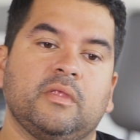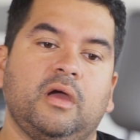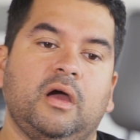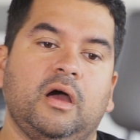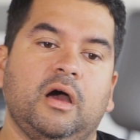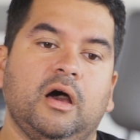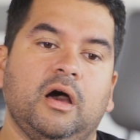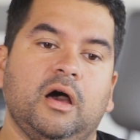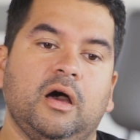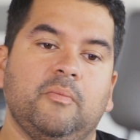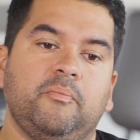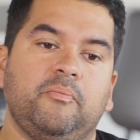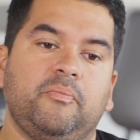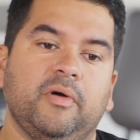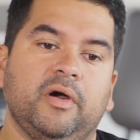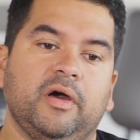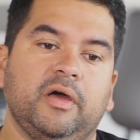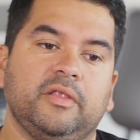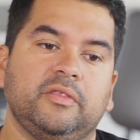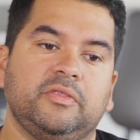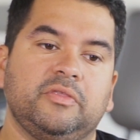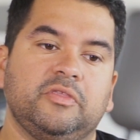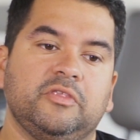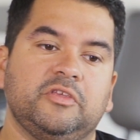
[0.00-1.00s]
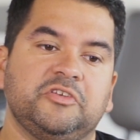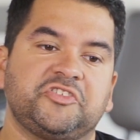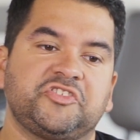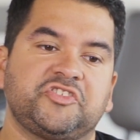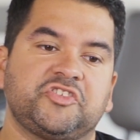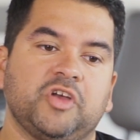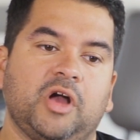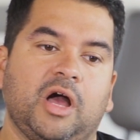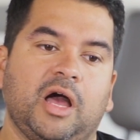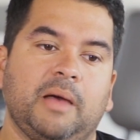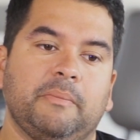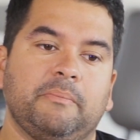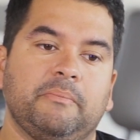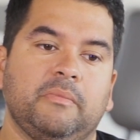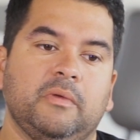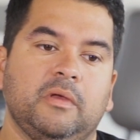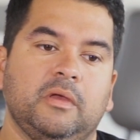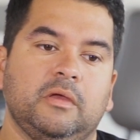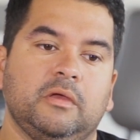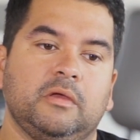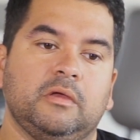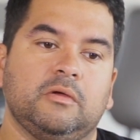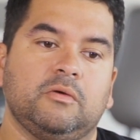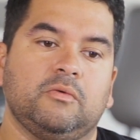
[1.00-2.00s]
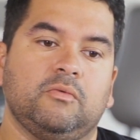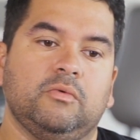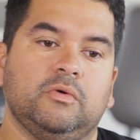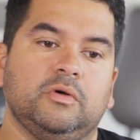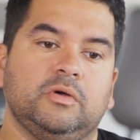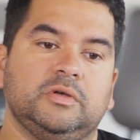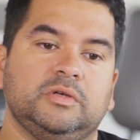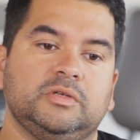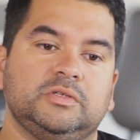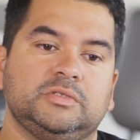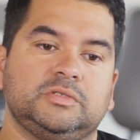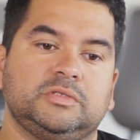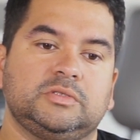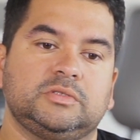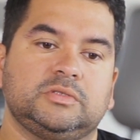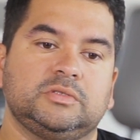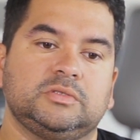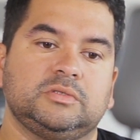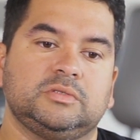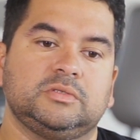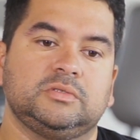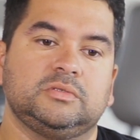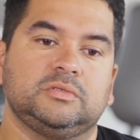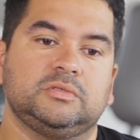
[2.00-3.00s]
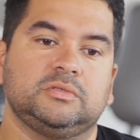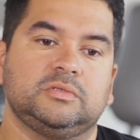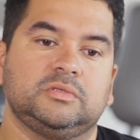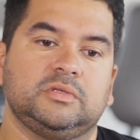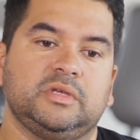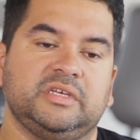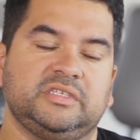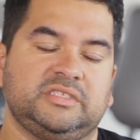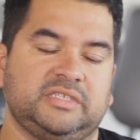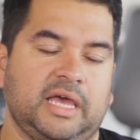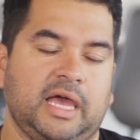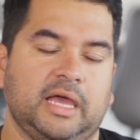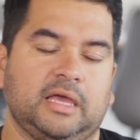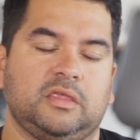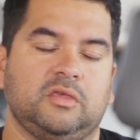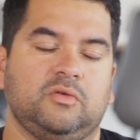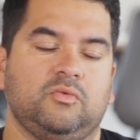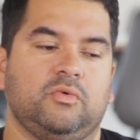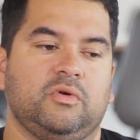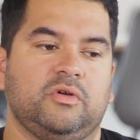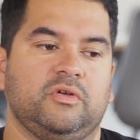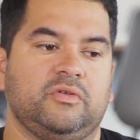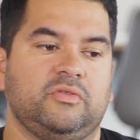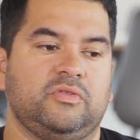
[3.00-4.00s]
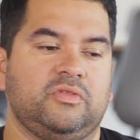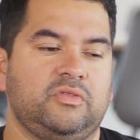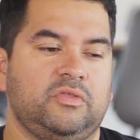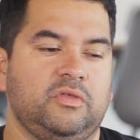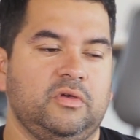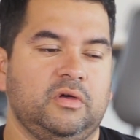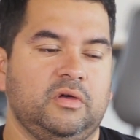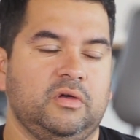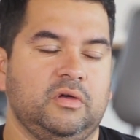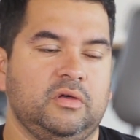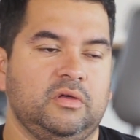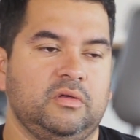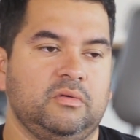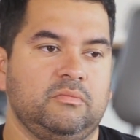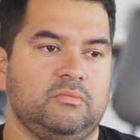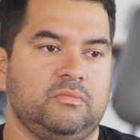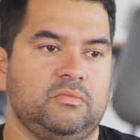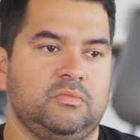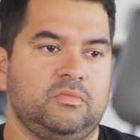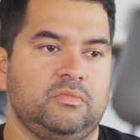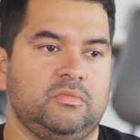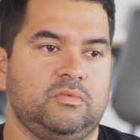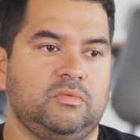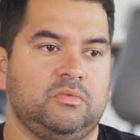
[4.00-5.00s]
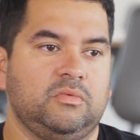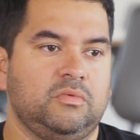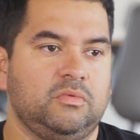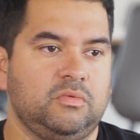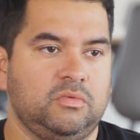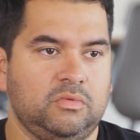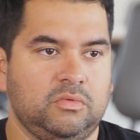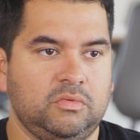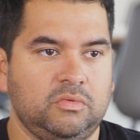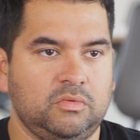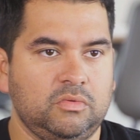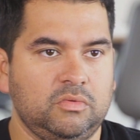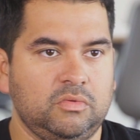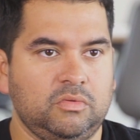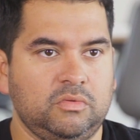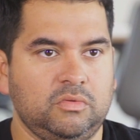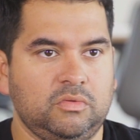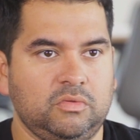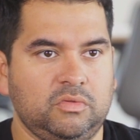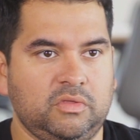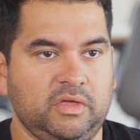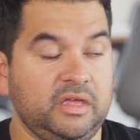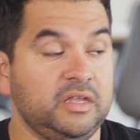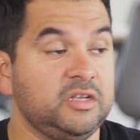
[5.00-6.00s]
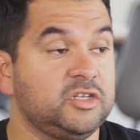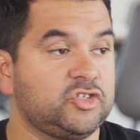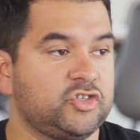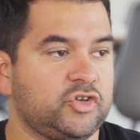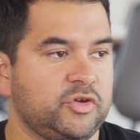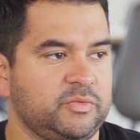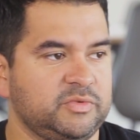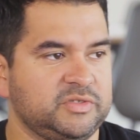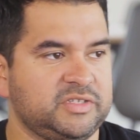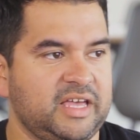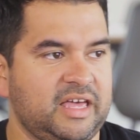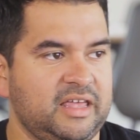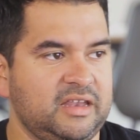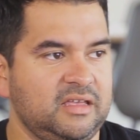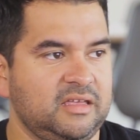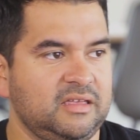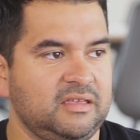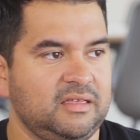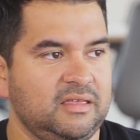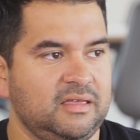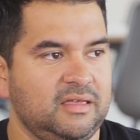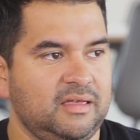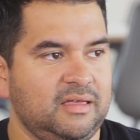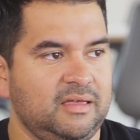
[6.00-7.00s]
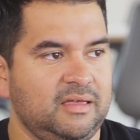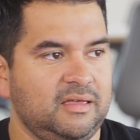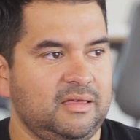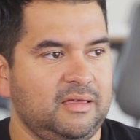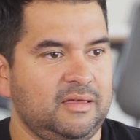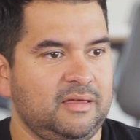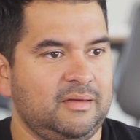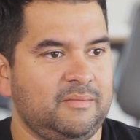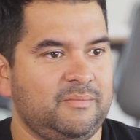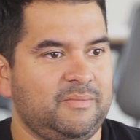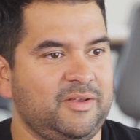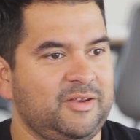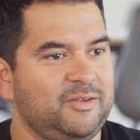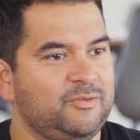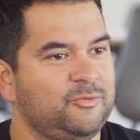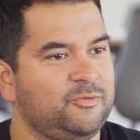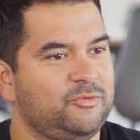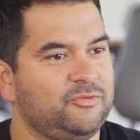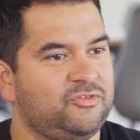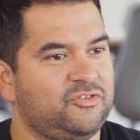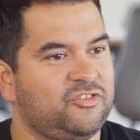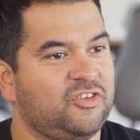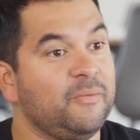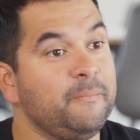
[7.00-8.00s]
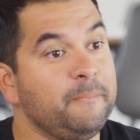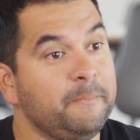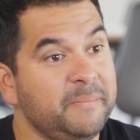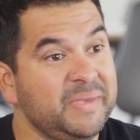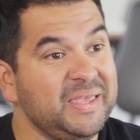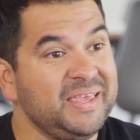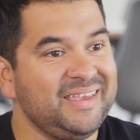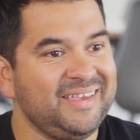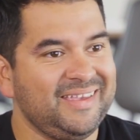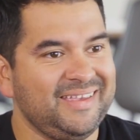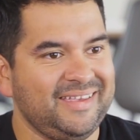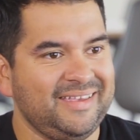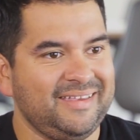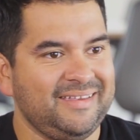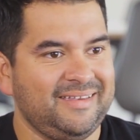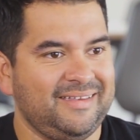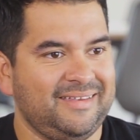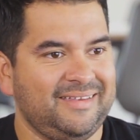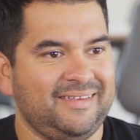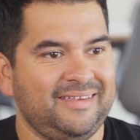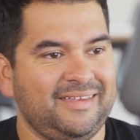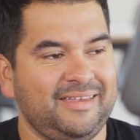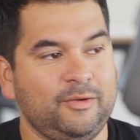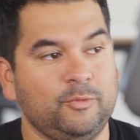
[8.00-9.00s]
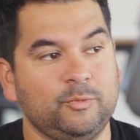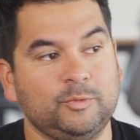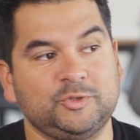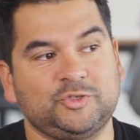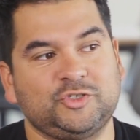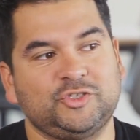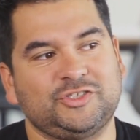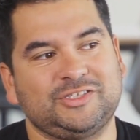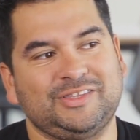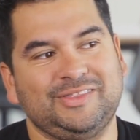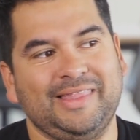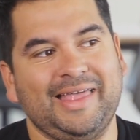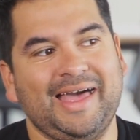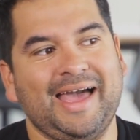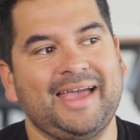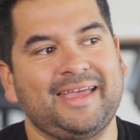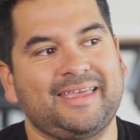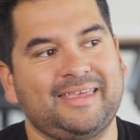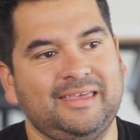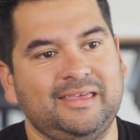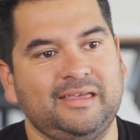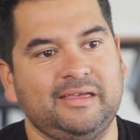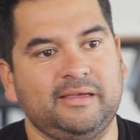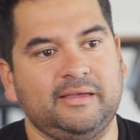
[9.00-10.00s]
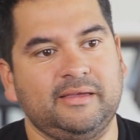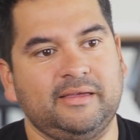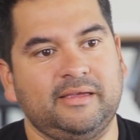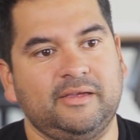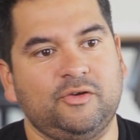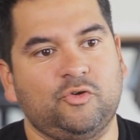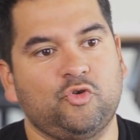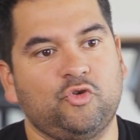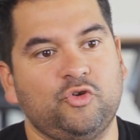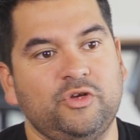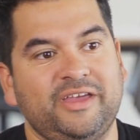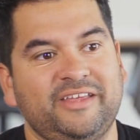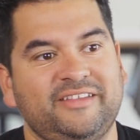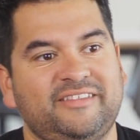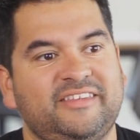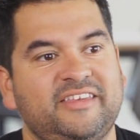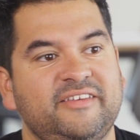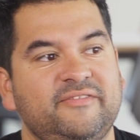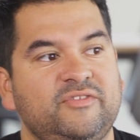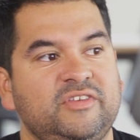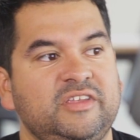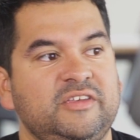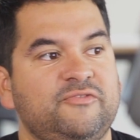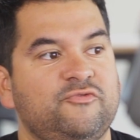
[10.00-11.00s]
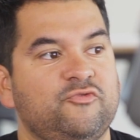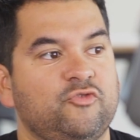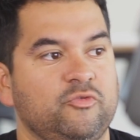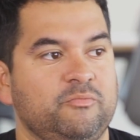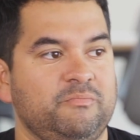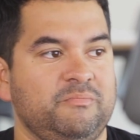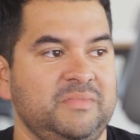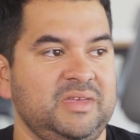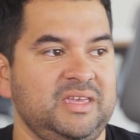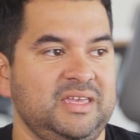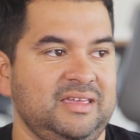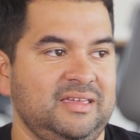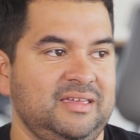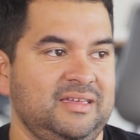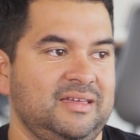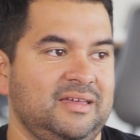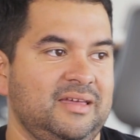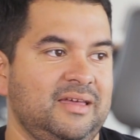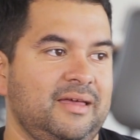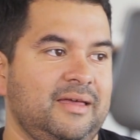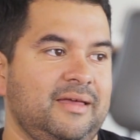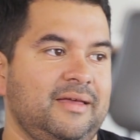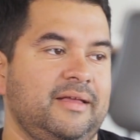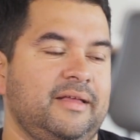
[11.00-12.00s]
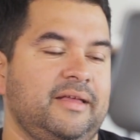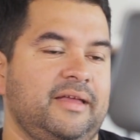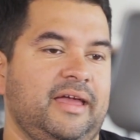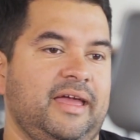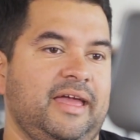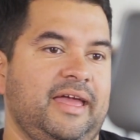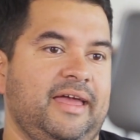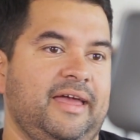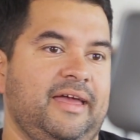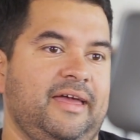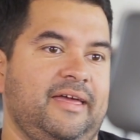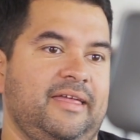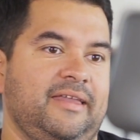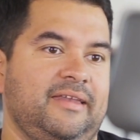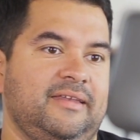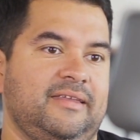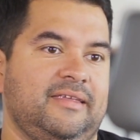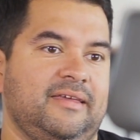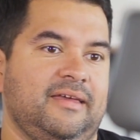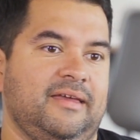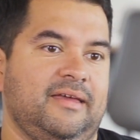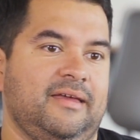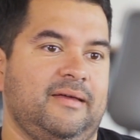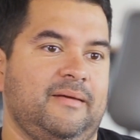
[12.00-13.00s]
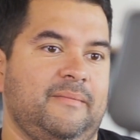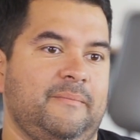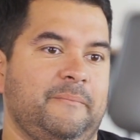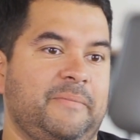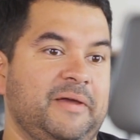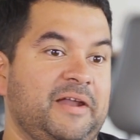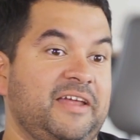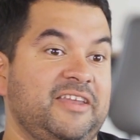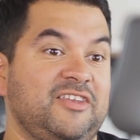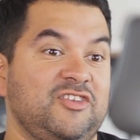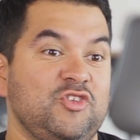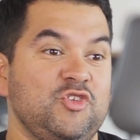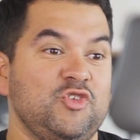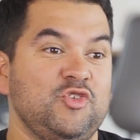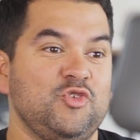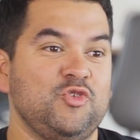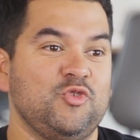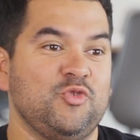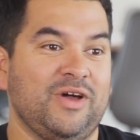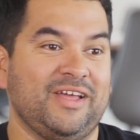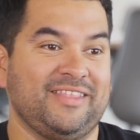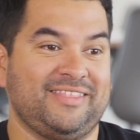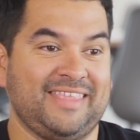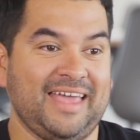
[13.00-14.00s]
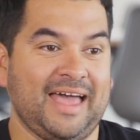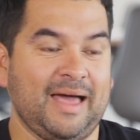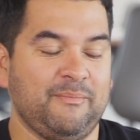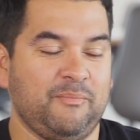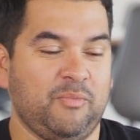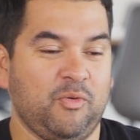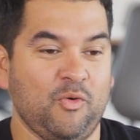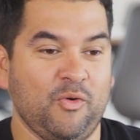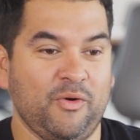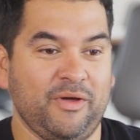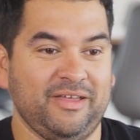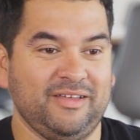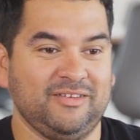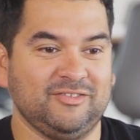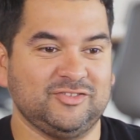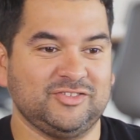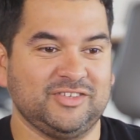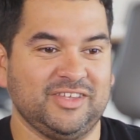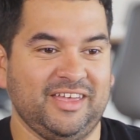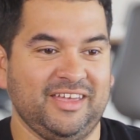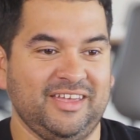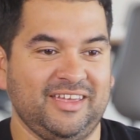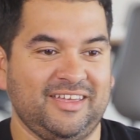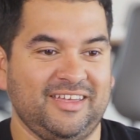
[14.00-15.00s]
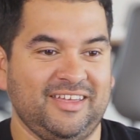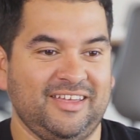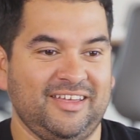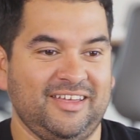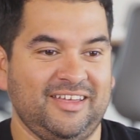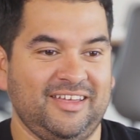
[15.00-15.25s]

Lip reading: But the shop was exactly where the industry was heading. But to me, it was just lacking creativity for me. But I knew at that point, it was like,